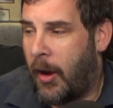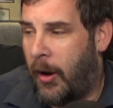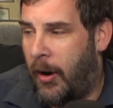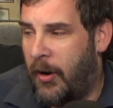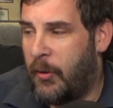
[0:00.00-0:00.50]

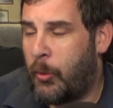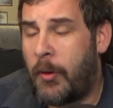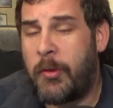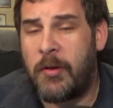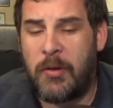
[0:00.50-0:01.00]

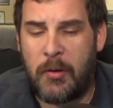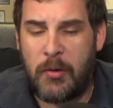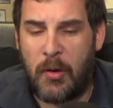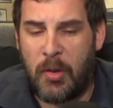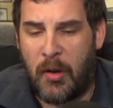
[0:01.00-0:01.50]
one thing that
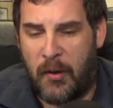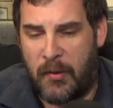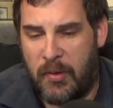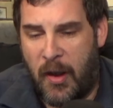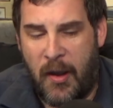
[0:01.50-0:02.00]
you'll
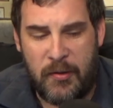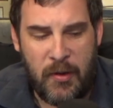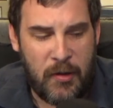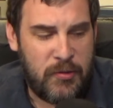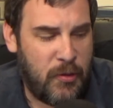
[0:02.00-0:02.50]
learn
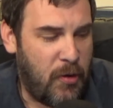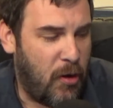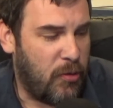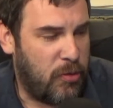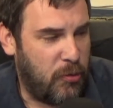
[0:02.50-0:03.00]
as you
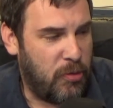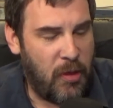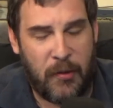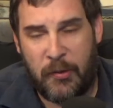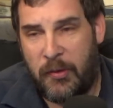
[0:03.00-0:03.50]
go through
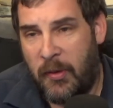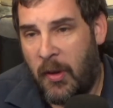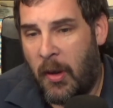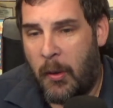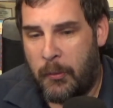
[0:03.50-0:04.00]
this
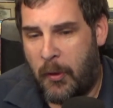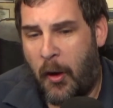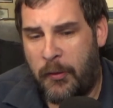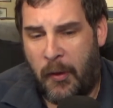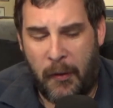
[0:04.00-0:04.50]

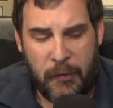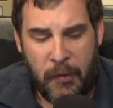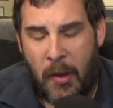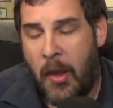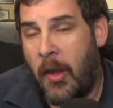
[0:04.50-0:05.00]
process,
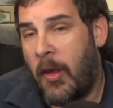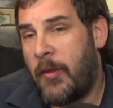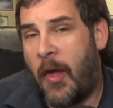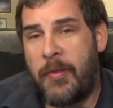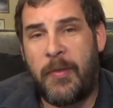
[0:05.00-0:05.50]

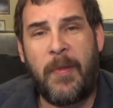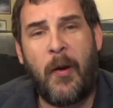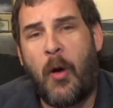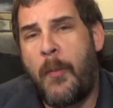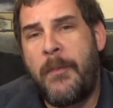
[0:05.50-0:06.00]
that
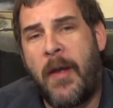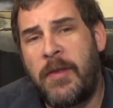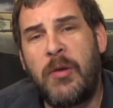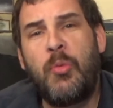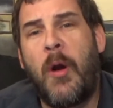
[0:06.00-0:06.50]
there are
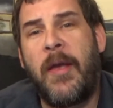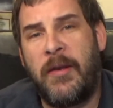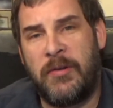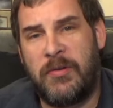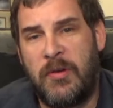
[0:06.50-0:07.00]
many
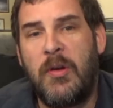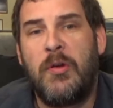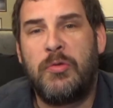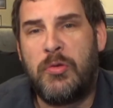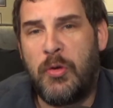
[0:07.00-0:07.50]
ways
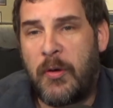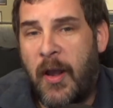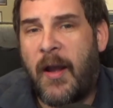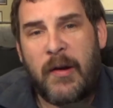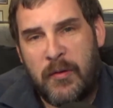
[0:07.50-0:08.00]
to
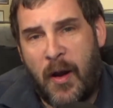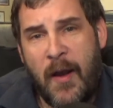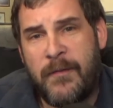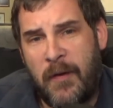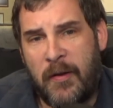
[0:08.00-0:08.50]
get
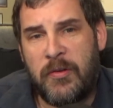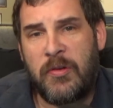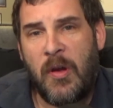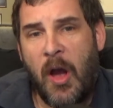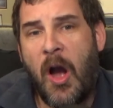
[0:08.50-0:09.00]
graphics
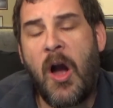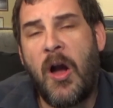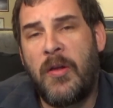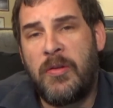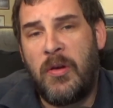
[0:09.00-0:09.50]

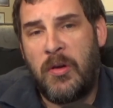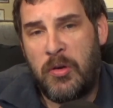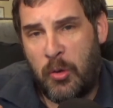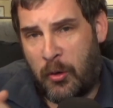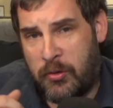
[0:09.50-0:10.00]
on
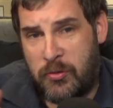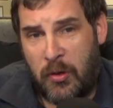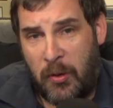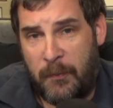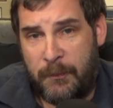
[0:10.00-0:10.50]
your stream.